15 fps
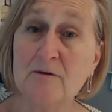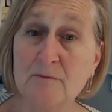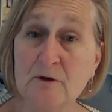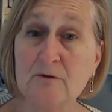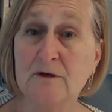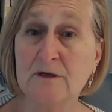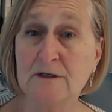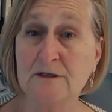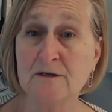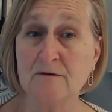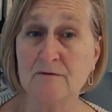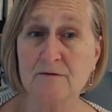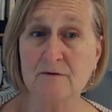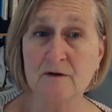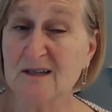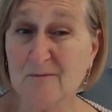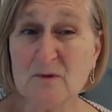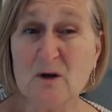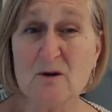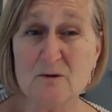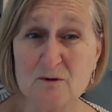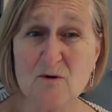communicative. Something
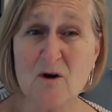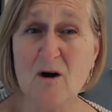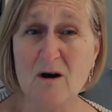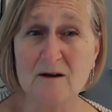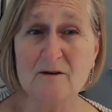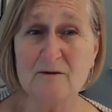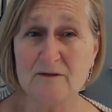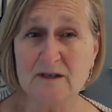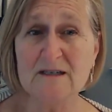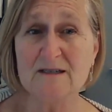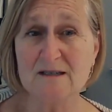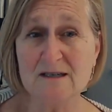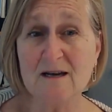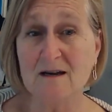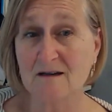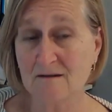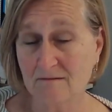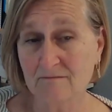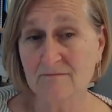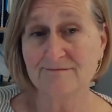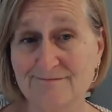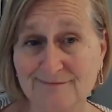goes wrong, you need to say,
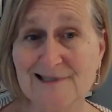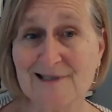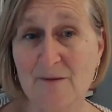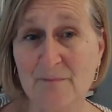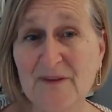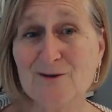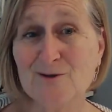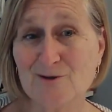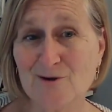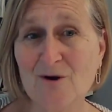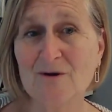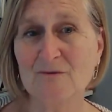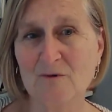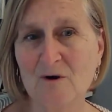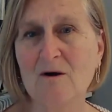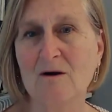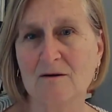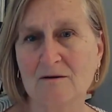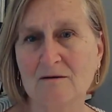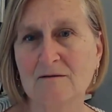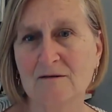something's gone wrong.